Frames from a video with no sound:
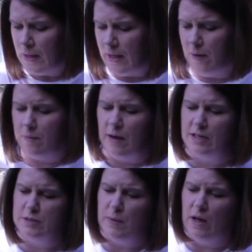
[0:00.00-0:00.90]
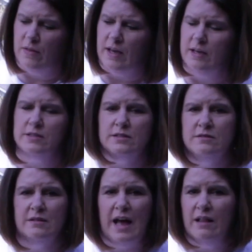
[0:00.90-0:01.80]
I just bought these
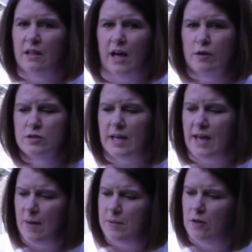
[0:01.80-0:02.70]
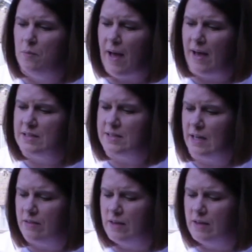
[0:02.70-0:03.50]
at Lowe's. They come in little packs like